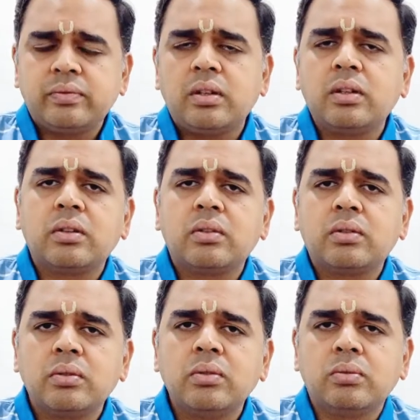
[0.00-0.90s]
her
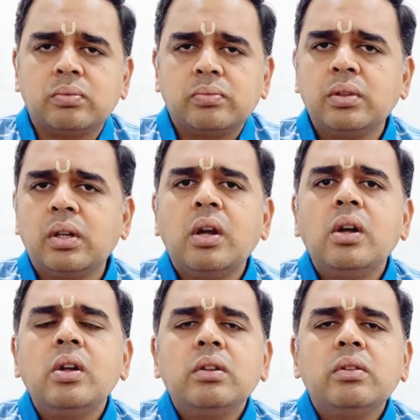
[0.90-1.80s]
guru.
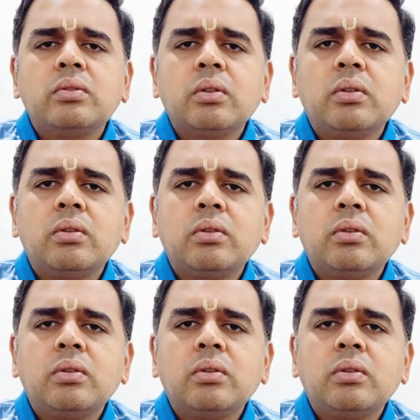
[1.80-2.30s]
So